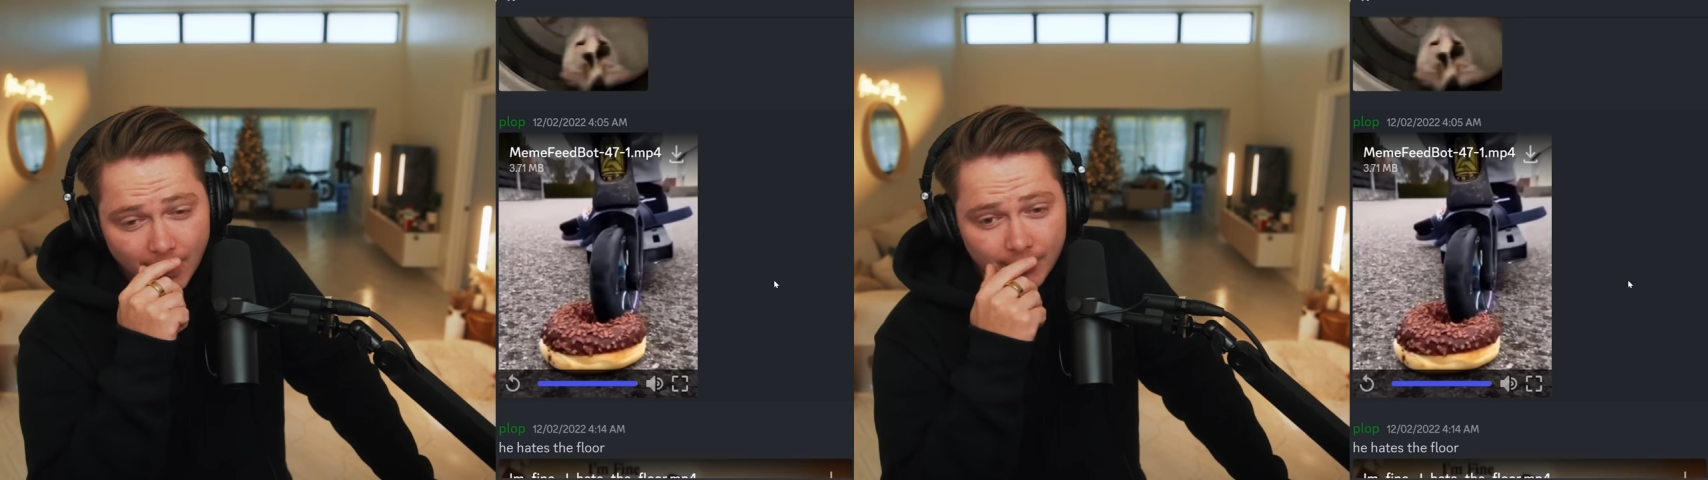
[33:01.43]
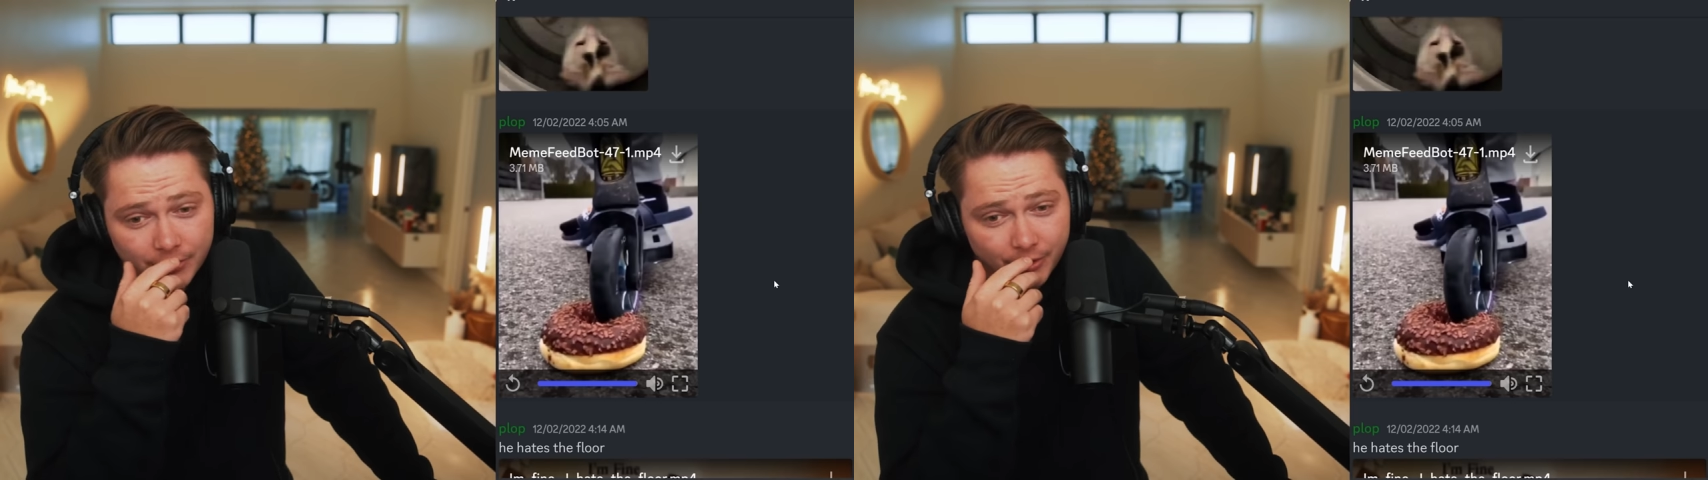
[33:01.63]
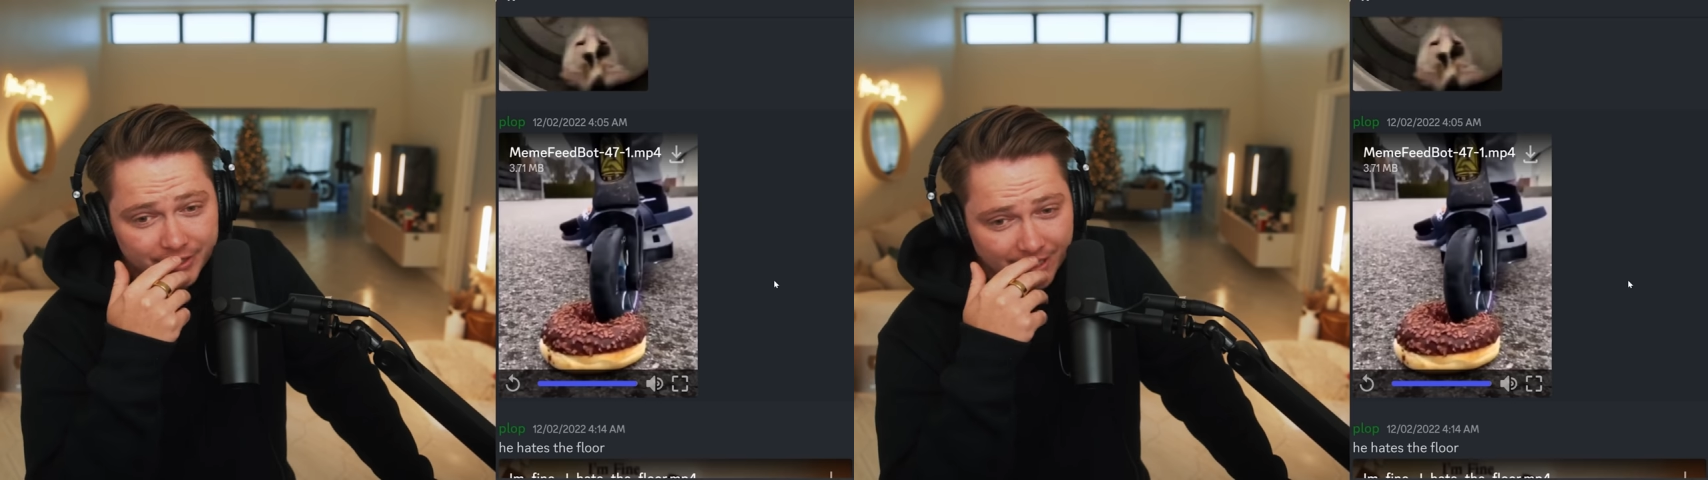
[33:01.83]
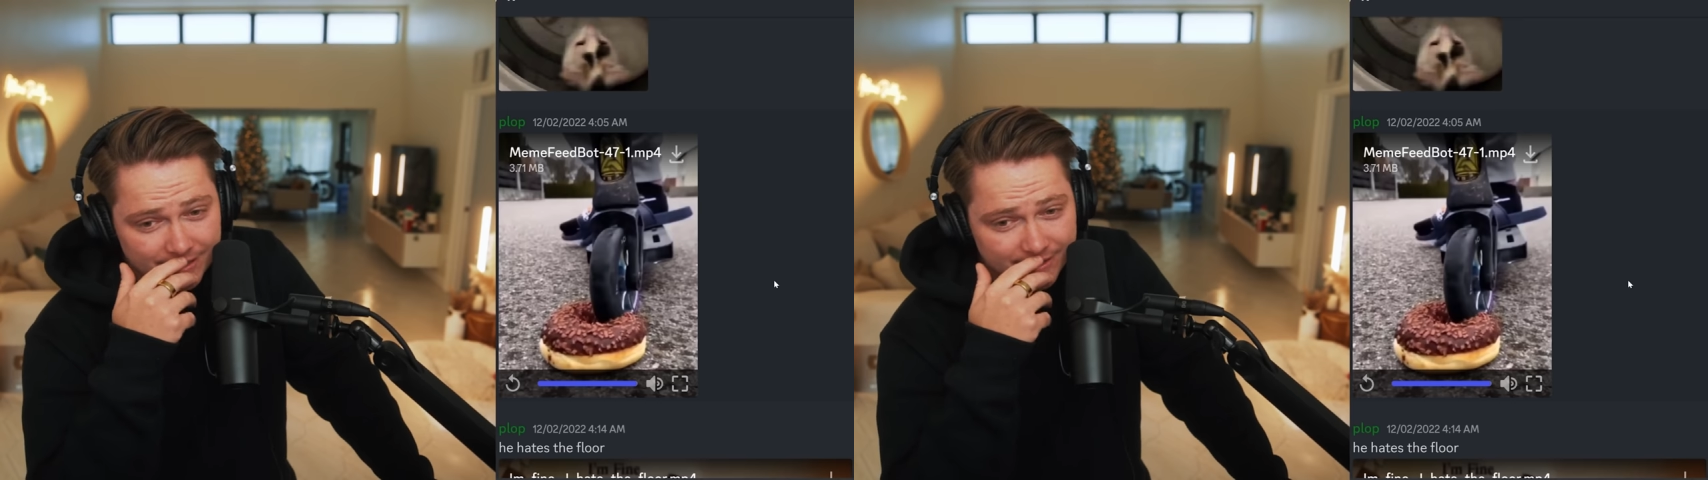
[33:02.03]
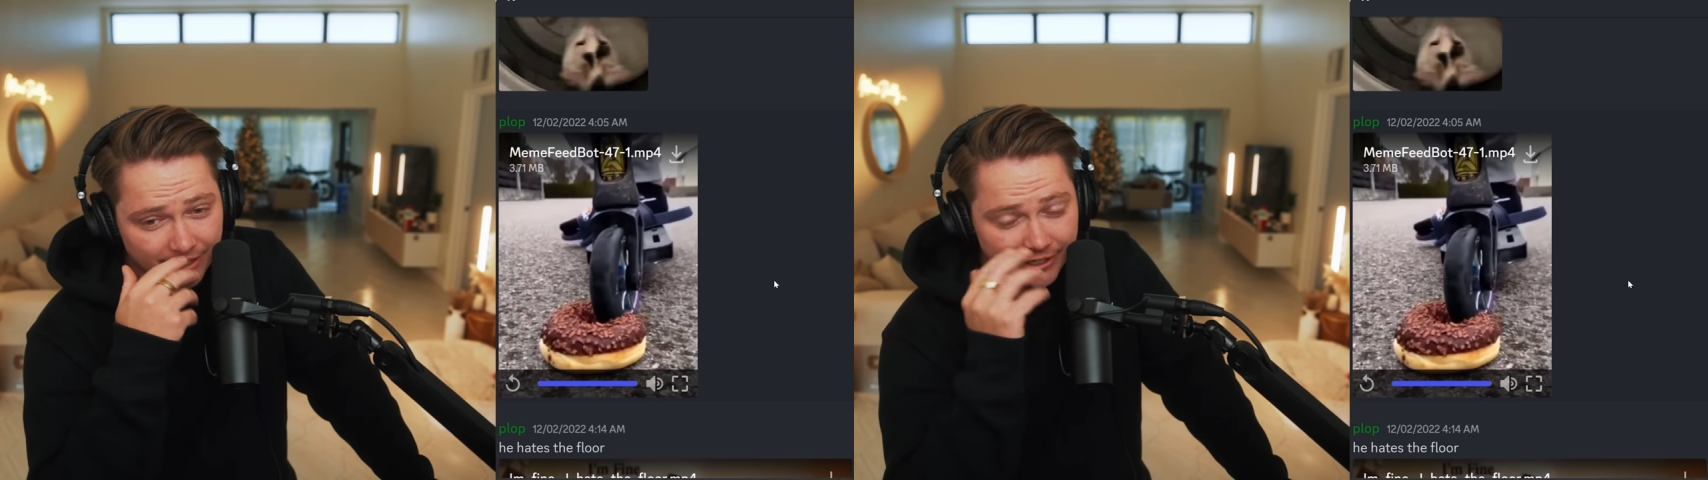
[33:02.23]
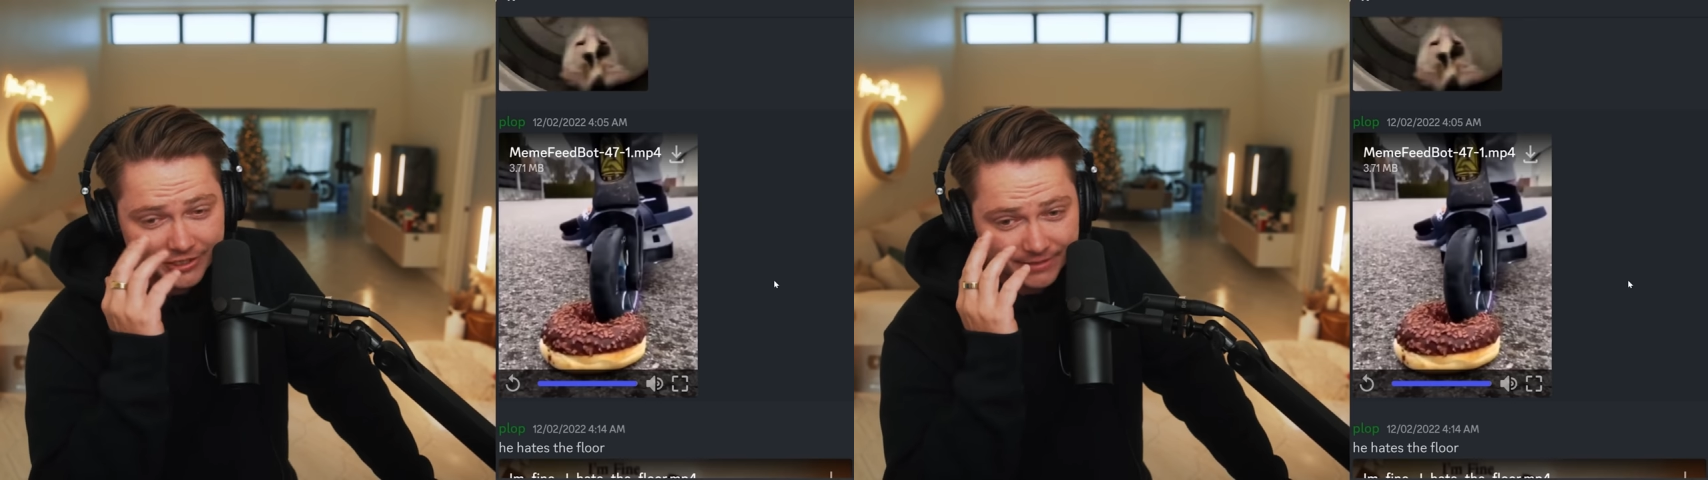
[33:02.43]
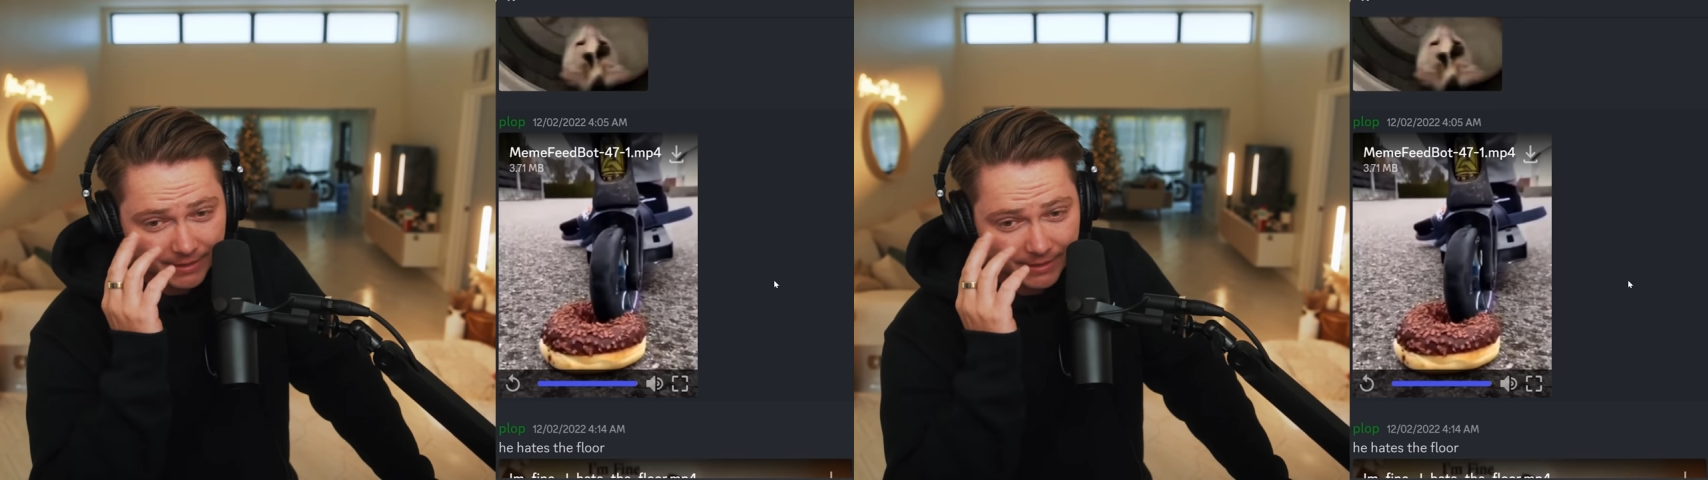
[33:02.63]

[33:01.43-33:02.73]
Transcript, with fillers: I don't know what that sound I just